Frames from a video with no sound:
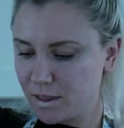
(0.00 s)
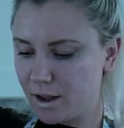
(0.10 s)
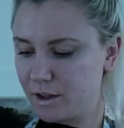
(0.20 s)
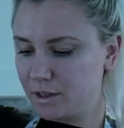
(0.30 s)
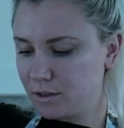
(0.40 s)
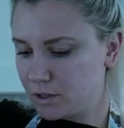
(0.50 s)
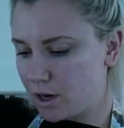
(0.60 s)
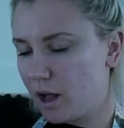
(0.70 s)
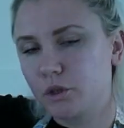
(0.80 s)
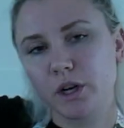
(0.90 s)
The onions
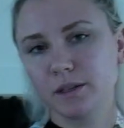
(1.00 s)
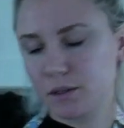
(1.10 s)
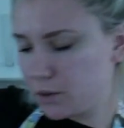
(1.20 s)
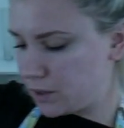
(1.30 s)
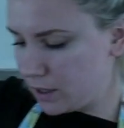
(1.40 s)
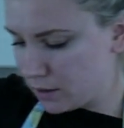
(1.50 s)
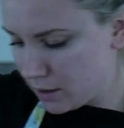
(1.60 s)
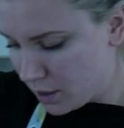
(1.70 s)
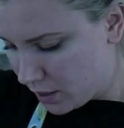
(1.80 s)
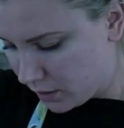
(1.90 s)
are all translucent.
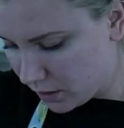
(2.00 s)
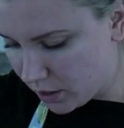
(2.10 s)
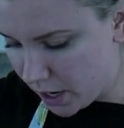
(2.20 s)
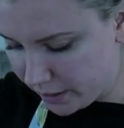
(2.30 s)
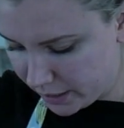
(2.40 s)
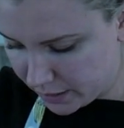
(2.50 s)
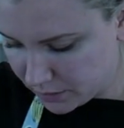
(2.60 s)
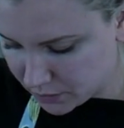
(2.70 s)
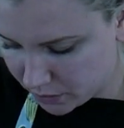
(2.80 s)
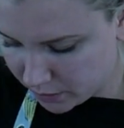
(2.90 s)
The garlic
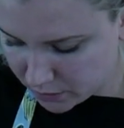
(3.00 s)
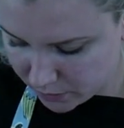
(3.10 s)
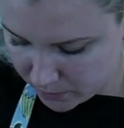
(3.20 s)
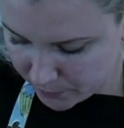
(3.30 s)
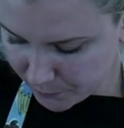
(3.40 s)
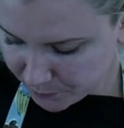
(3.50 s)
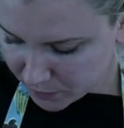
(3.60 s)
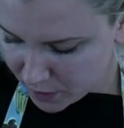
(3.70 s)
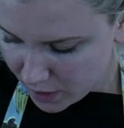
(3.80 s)
is cooked through,